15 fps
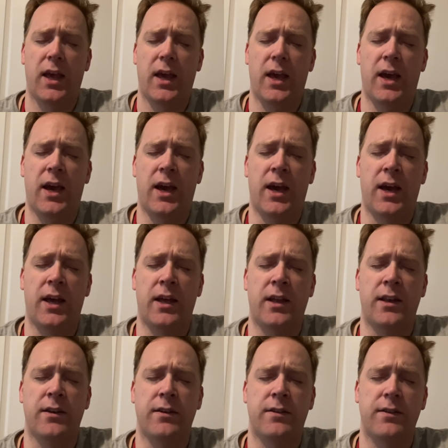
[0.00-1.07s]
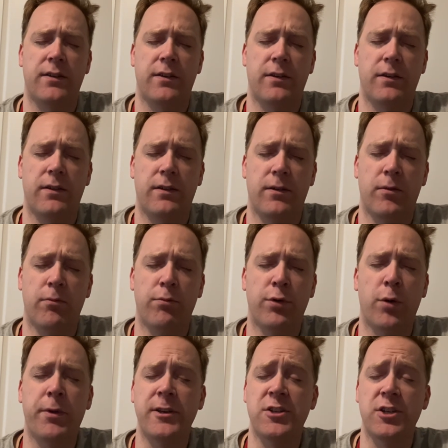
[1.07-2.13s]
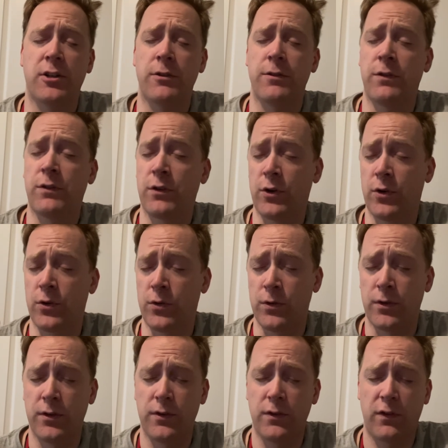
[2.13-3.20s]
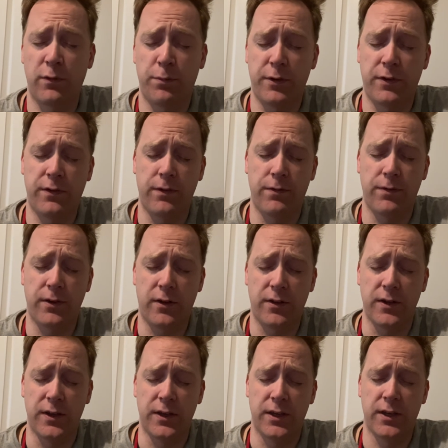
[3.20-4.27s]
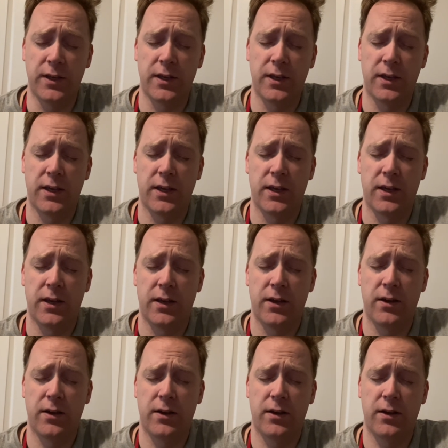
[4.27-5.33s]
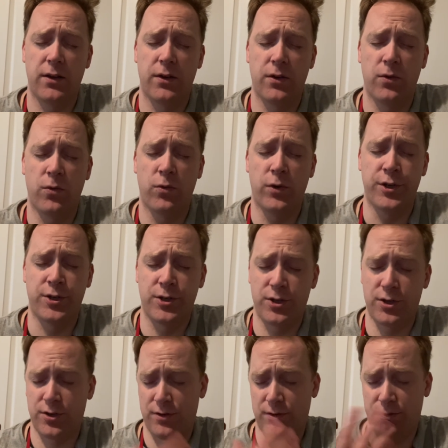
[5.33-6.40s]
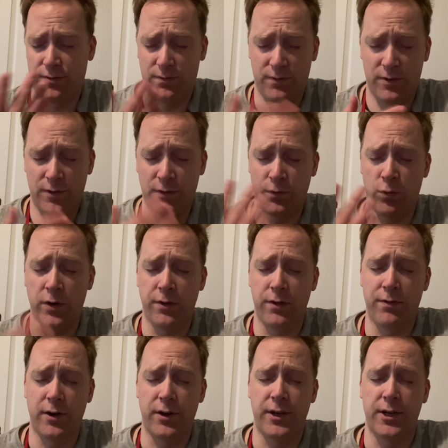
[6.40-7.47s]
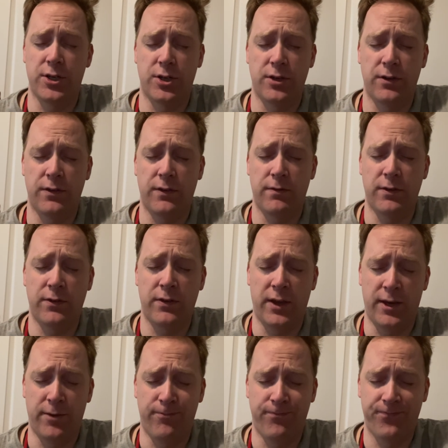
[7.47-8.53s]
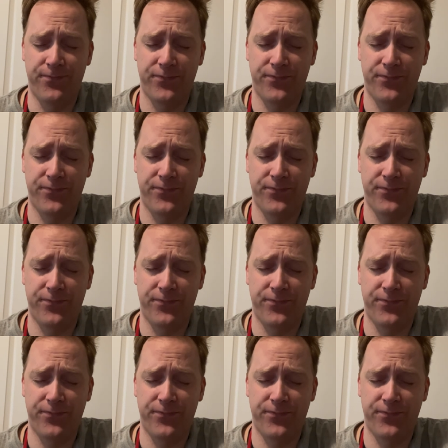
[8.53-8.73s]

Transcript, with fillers: And Bobe Gel Zode specifically, which is one of the variations of his name,